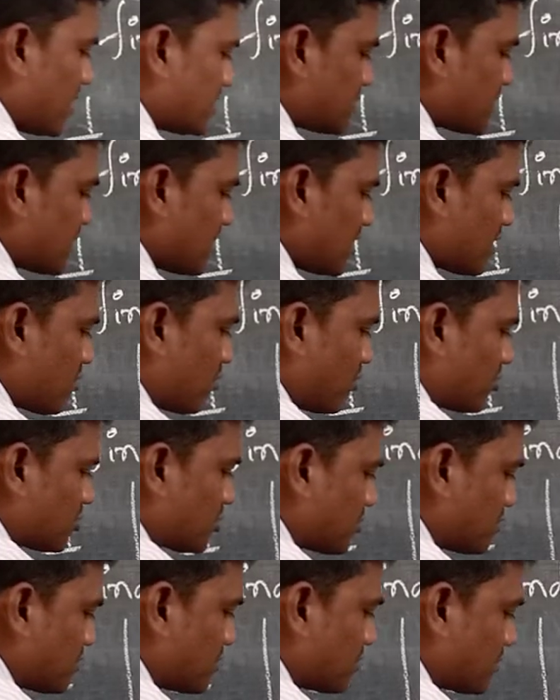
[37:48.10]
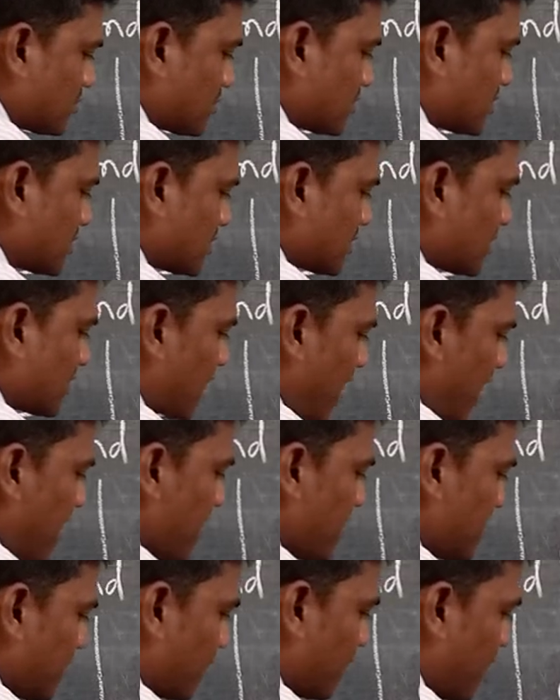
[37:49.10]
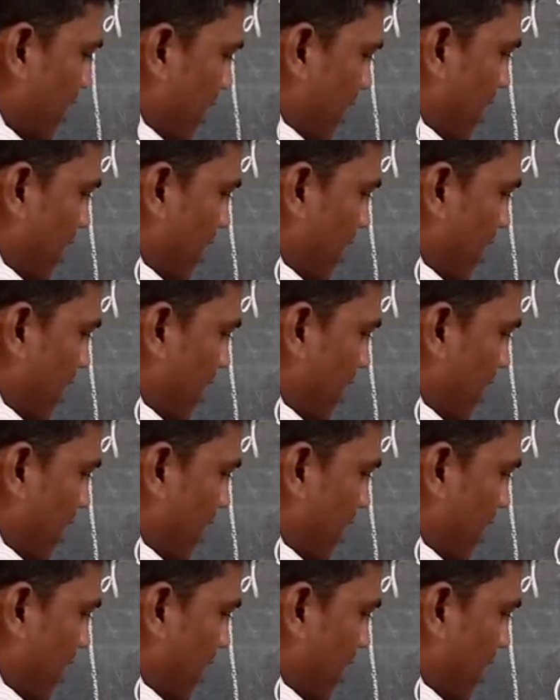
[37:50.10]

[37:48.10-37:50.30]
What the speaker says: is equals to sin